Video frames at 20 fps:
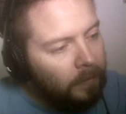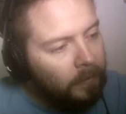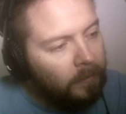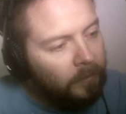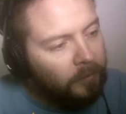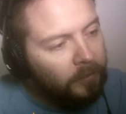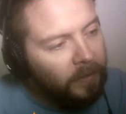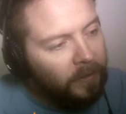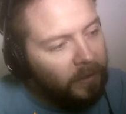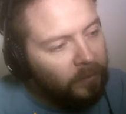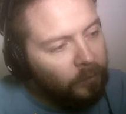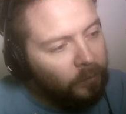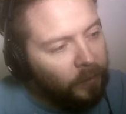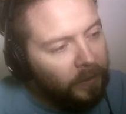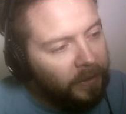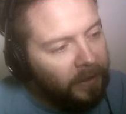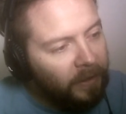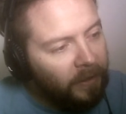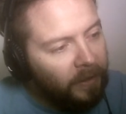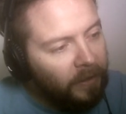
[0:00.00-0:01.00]
so that we
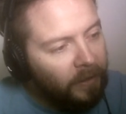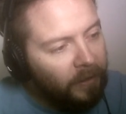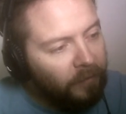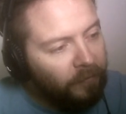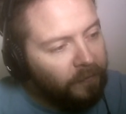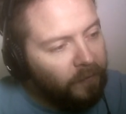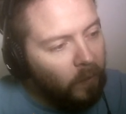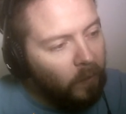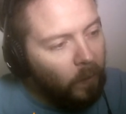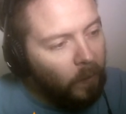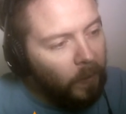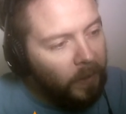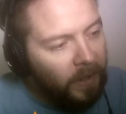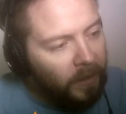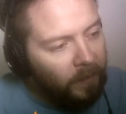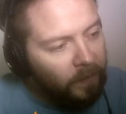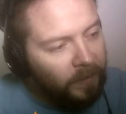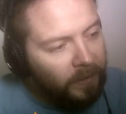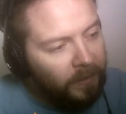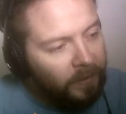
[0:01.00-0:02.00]
can forward
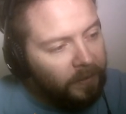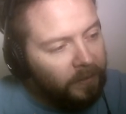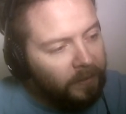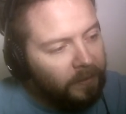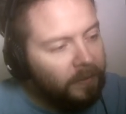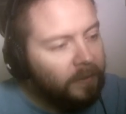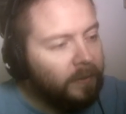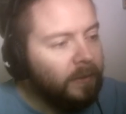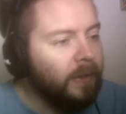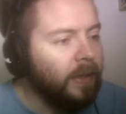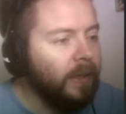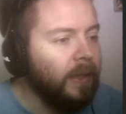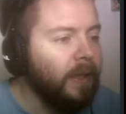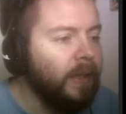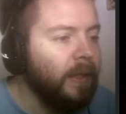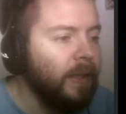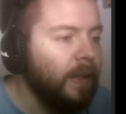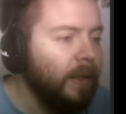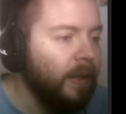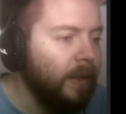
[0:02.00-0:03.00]
our
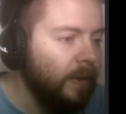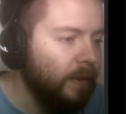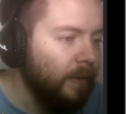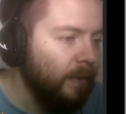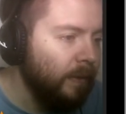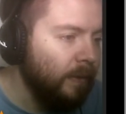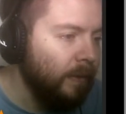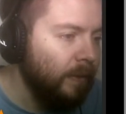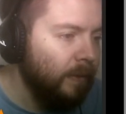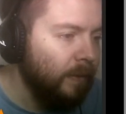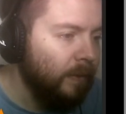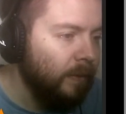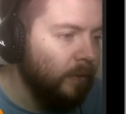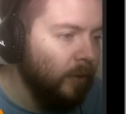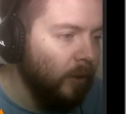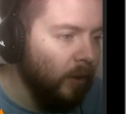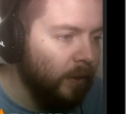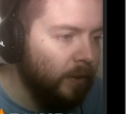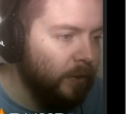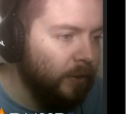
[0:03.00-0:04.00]

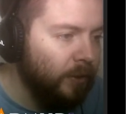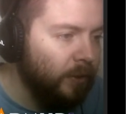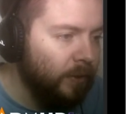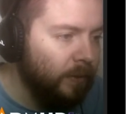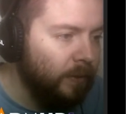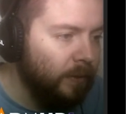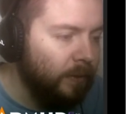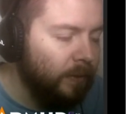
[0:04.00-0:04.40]
knowledge.